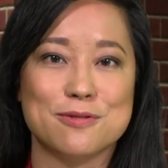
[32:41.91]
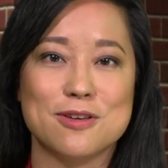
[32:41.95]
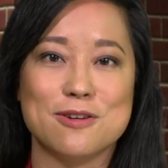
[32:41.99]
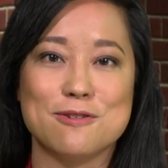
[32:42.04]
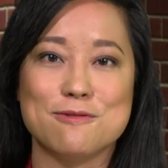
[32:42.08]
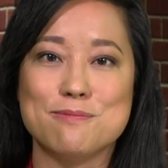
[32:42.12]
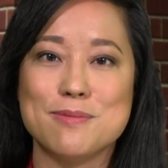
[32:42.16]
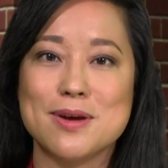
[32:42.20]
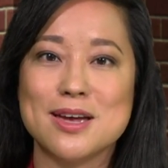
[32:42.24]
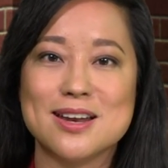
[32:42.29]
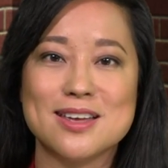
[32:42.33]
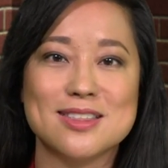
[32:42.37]

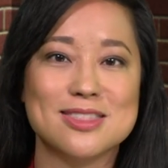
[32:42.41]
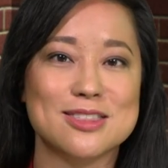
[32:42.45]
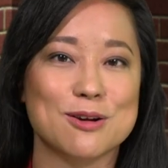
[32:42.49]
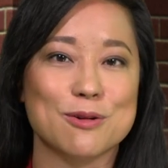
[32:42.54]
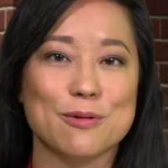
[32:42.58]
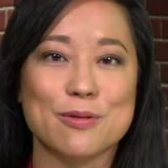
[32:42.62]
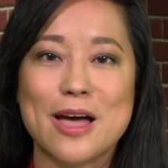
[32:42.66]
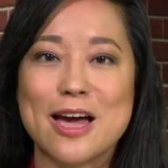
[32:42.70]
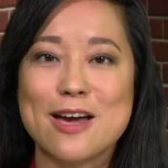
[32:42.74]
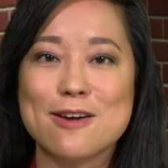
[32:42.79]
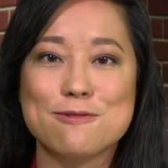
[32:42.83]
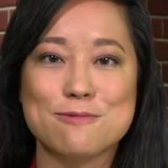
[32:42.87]
They've made it their
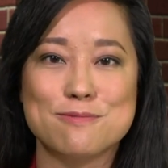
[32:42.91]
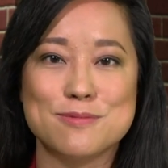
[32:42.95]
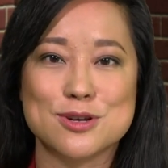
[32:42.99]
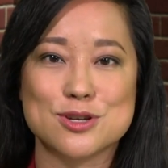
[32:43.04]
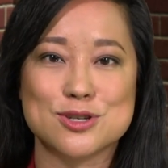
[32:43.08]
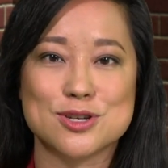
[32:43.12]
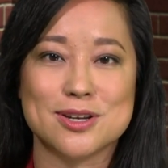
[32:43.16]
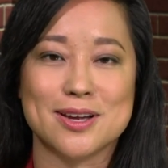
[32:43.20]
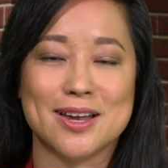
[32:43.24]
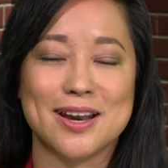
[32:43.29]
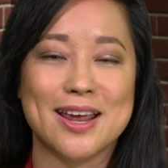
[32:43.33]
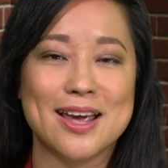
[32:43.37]
life
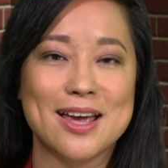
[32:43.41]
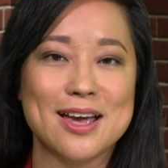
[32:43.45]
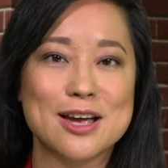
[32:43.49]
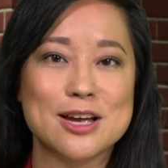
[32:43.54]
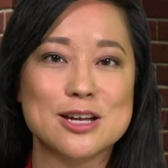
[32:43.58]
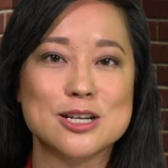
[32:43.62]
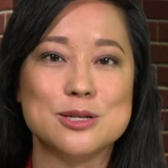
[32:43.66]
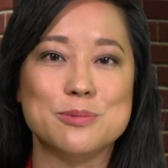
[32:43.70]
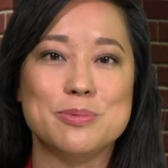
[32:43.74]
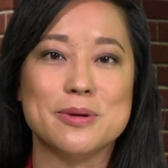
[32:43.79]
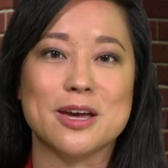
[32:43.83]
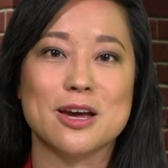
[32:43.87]
mission
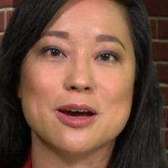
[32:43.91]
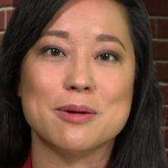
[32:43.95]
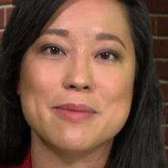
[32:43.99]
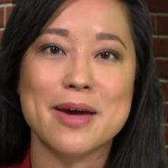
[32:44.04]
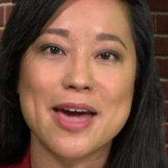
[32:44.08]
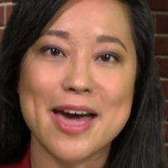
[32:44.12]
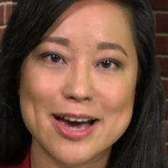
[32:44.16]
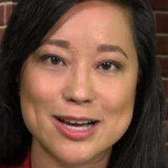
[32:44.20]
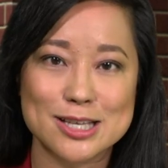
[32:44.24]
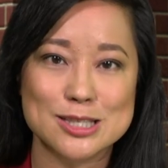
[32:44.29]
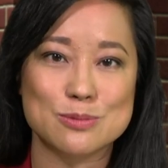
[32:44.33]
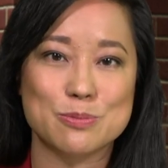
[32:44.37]
to become
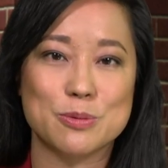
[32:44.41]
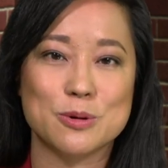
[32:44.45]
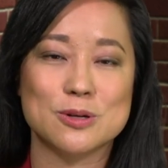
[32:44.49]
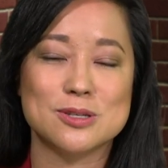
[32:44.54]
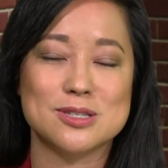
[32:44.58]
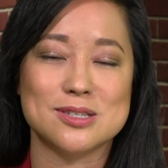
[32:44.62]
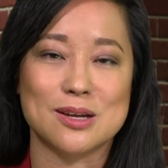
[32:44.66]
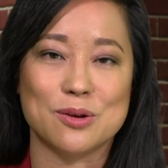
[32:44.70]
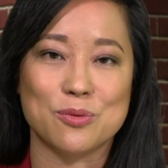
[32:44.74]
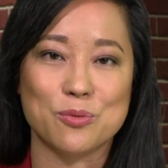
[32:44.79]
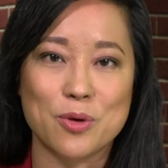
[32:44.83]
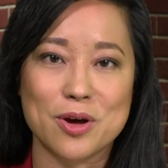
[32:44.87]

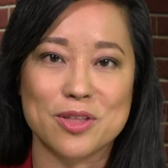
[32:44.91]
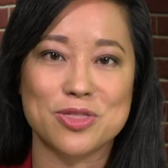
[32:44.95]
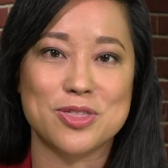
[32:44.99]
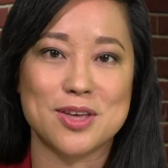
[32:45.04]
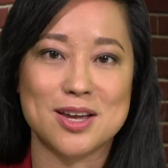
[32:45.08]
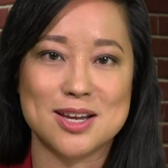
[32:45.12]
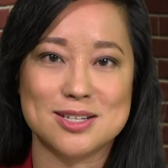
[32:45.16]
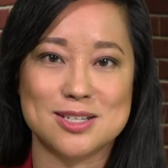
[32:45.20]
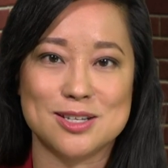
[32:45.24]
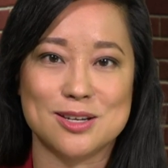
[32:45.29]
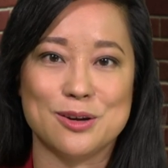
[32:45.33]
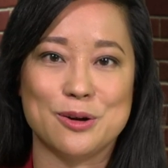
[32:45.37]
experts in what
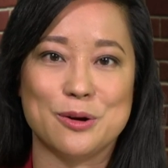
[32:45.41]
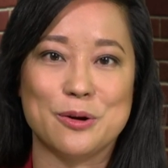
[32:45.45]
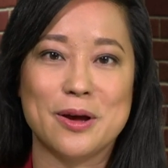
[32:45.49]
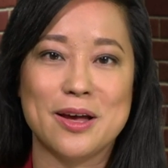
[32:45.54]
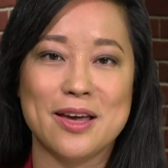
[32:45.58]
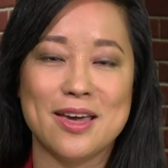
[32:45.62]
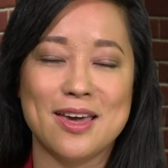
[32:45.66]
they do,